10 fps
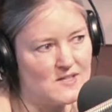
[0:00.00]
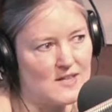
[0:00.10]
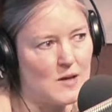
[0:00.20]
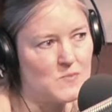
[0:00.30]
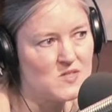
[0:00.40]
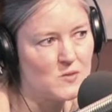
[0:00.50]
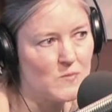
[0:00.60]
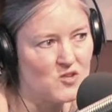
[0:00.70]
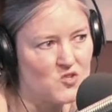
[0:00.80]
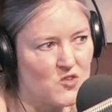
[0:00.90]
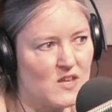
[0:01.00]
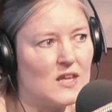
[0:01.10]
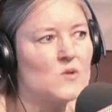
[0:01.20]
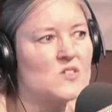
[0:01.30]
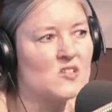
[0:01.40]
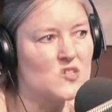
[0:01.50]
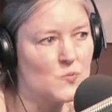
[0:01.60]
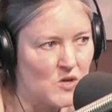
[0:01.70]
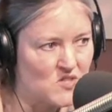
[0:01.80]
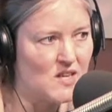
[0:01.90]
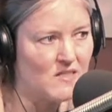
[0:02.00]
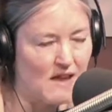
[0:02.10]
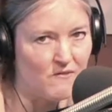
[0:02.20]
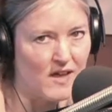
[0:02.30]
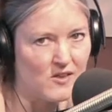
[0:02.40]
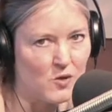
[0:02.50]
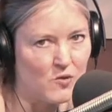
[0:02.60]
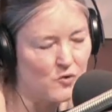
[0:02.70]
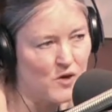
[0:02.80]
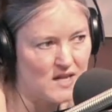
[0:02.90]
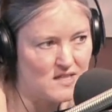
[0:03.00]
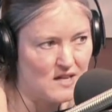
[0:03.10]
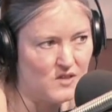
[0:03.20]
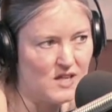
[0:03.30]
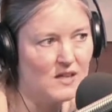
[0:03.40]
steps to make sure that he was expressing that value of creativity.